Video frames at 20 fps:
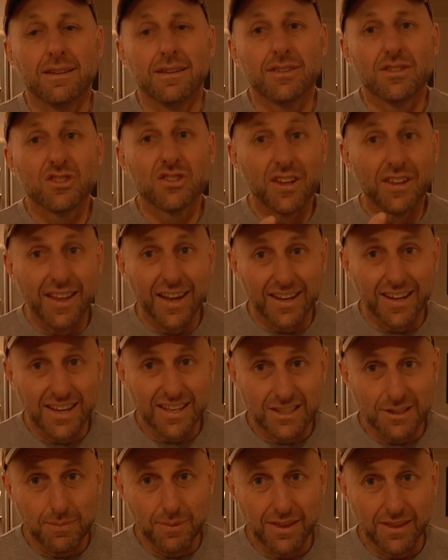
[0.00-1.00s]
So that
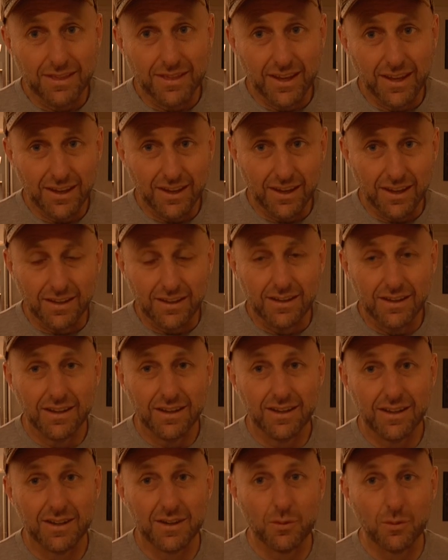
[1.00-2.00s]
gets me thinking,
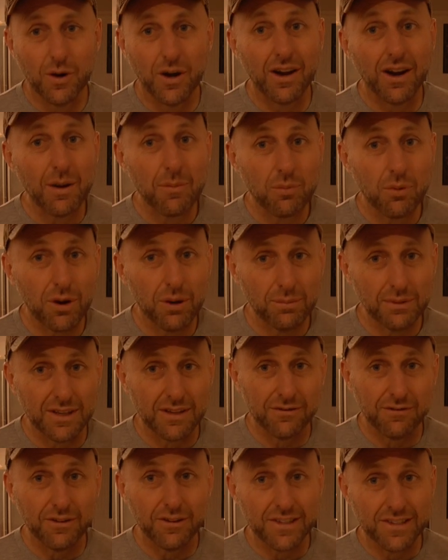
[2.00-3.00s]
when I probably
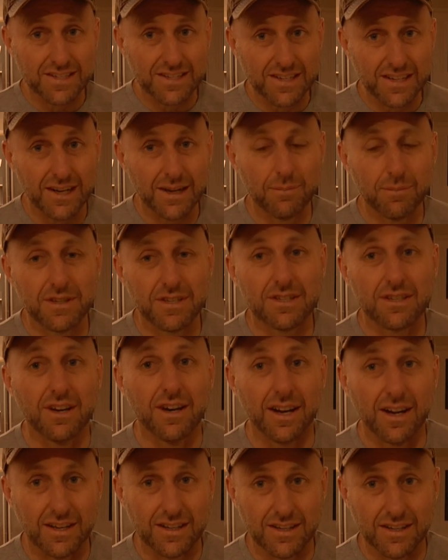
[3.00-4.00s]
first set up this
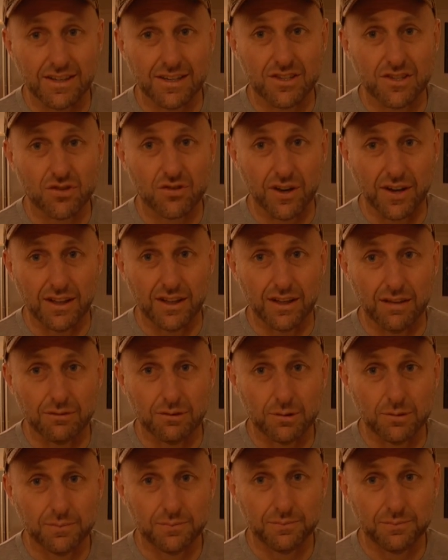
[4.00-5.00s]
sight, I did the string
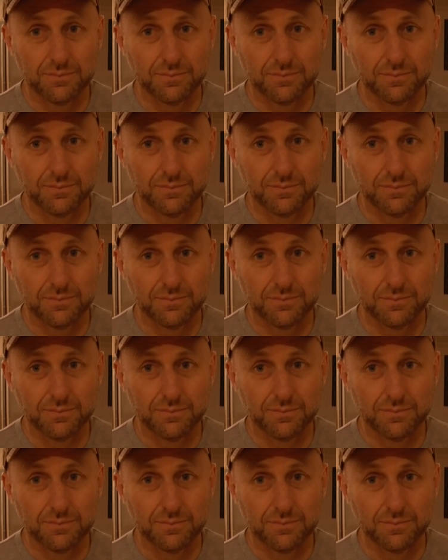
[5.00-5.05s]
level.